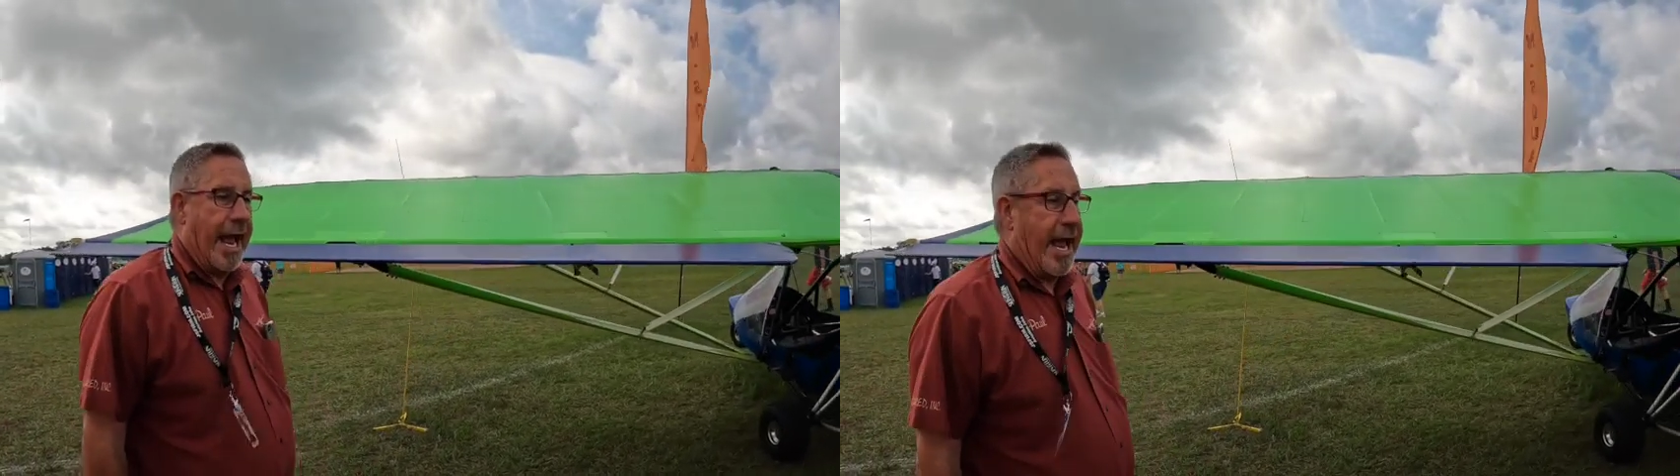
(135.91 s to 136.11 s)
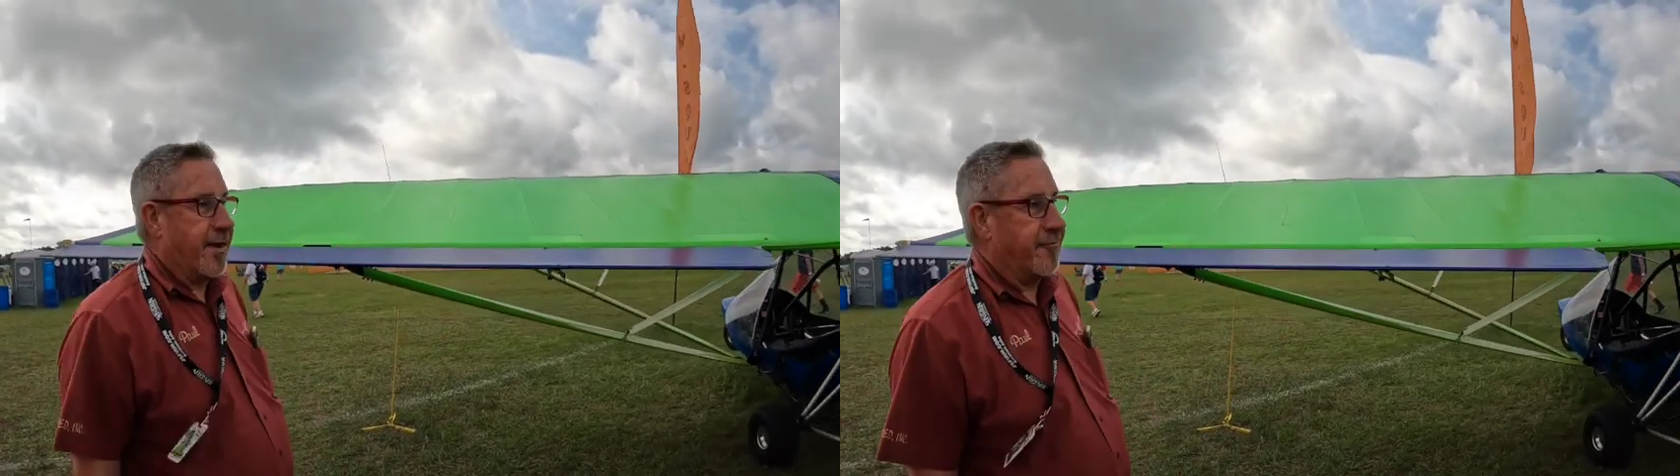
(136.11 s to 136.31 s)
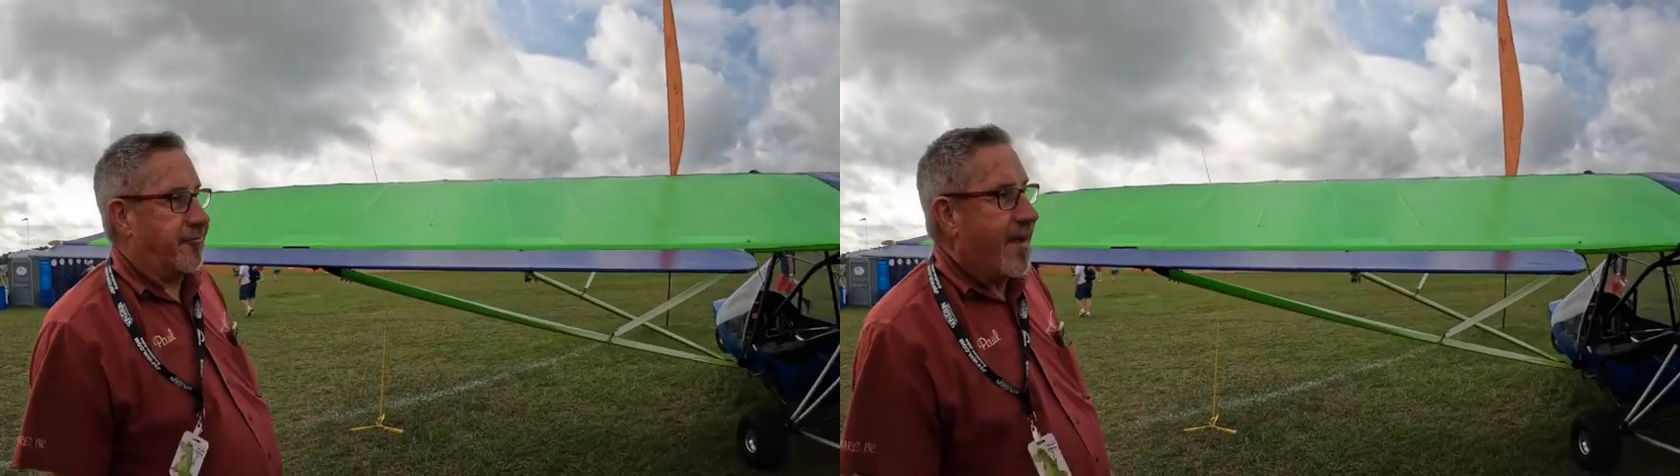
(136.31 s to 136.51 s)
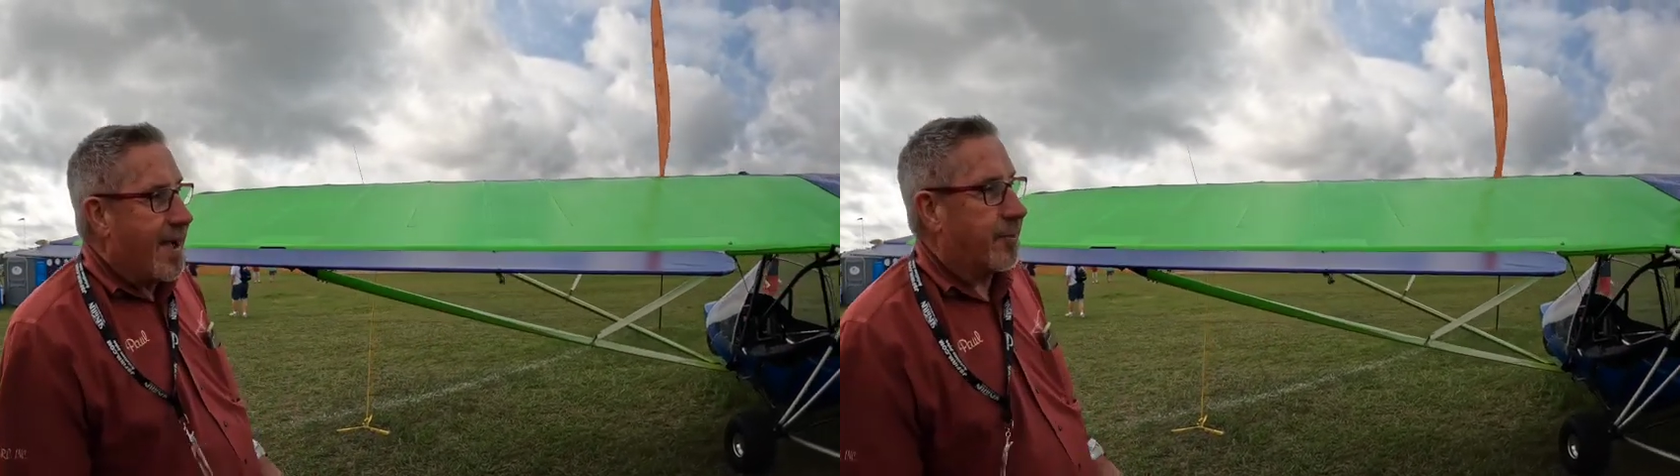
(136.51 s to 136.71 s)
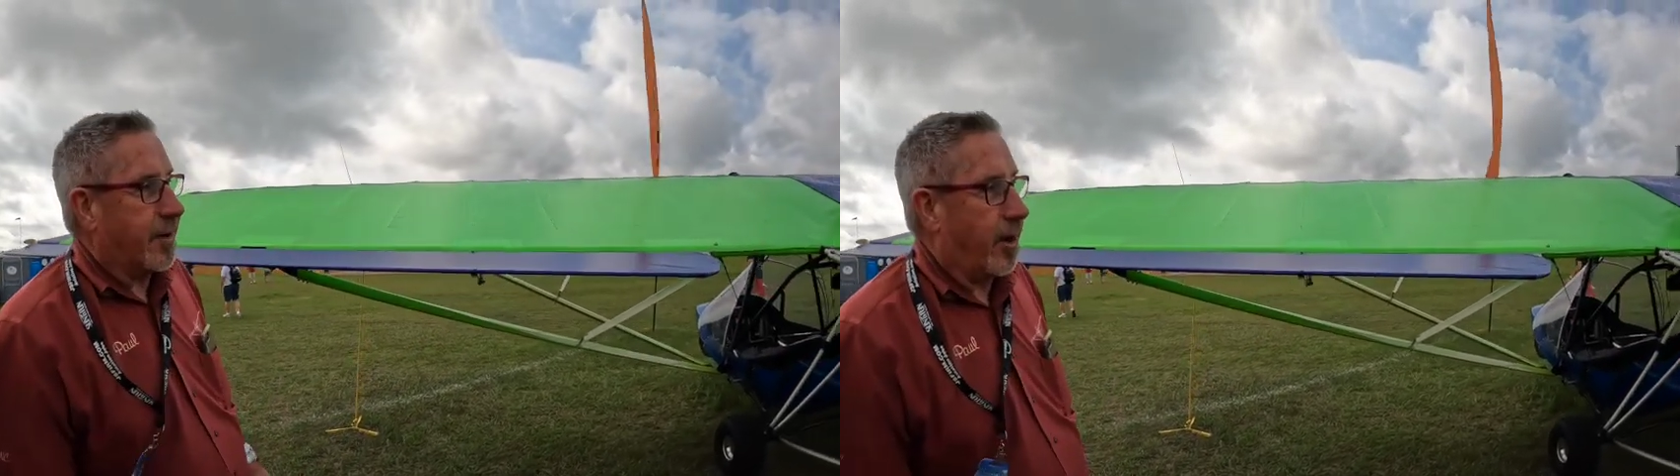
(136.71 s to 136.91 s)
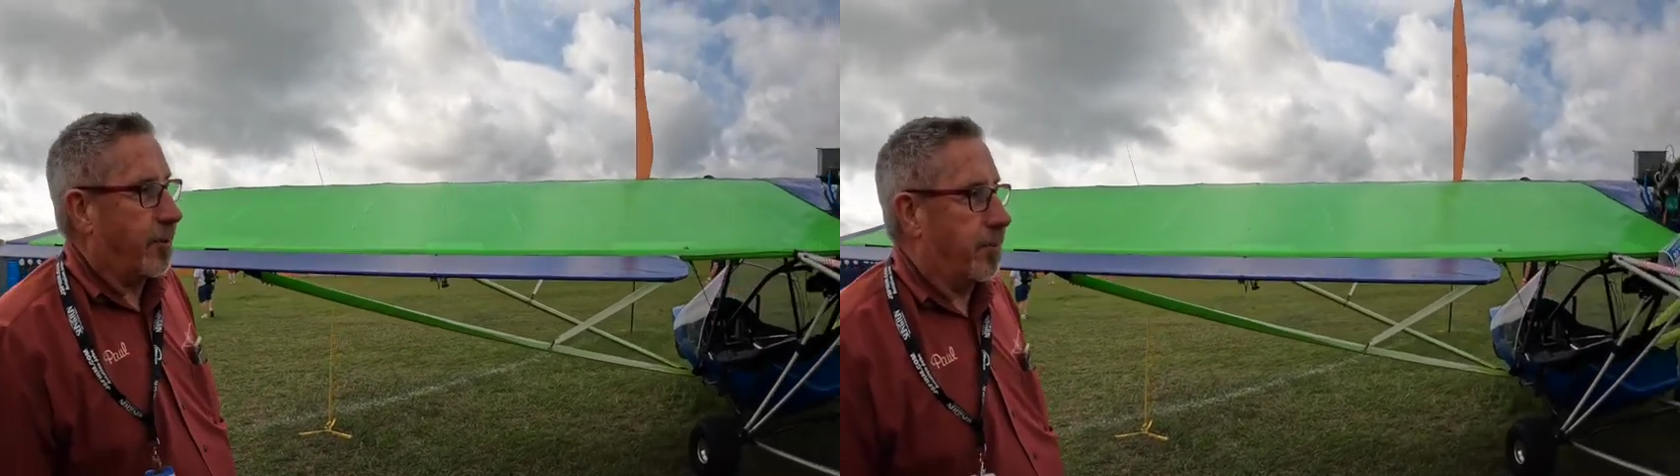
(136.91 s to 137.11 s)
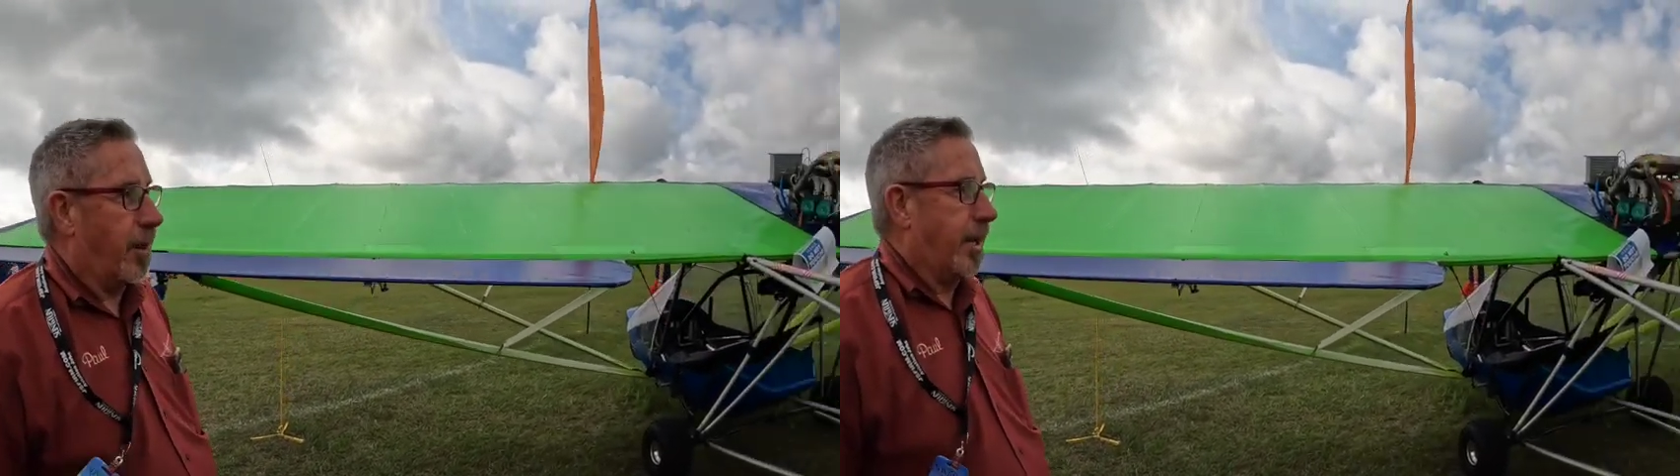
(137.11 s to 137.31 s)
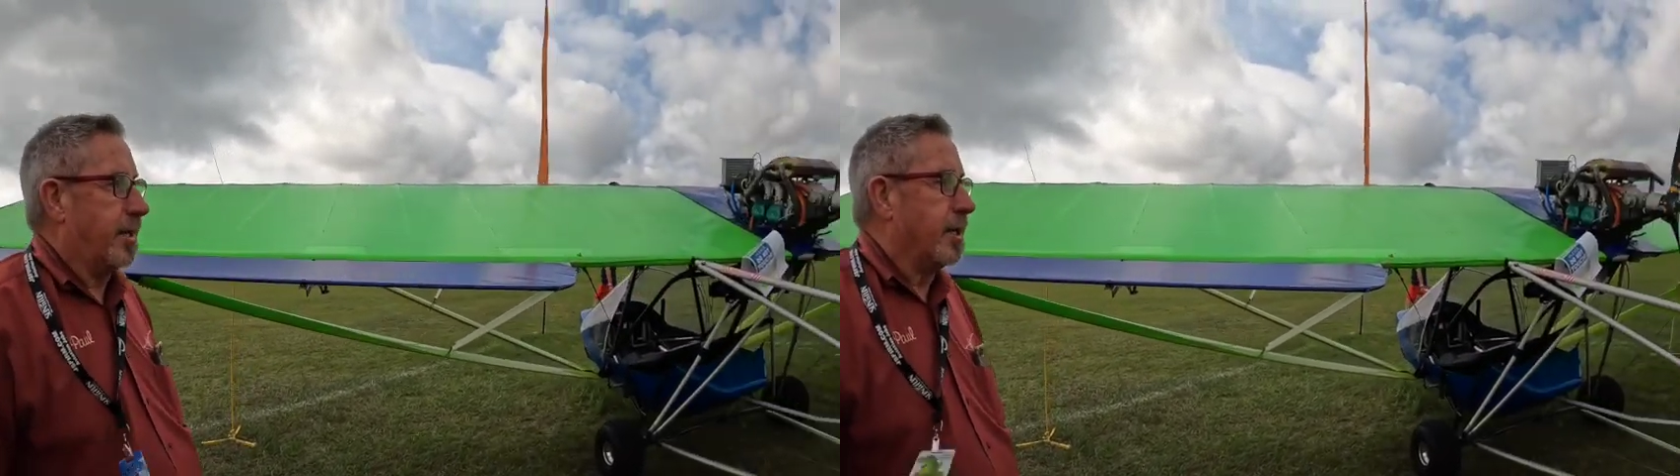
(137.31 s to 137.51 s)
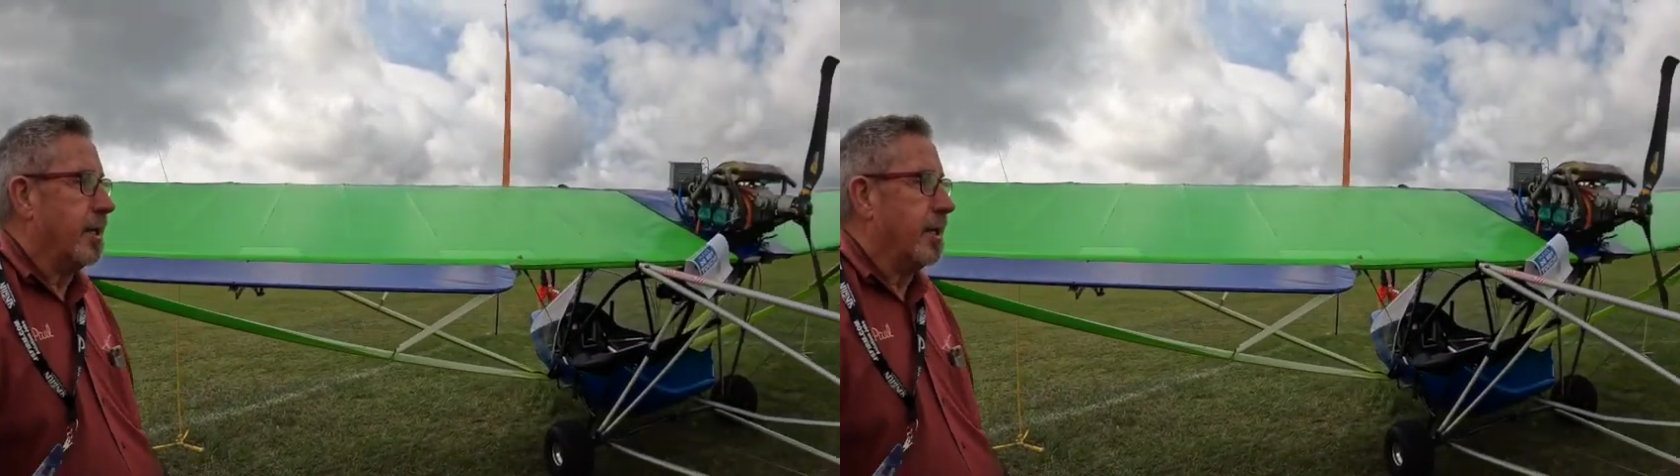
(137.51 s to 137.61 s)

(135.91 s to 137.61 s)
and fabric airplane.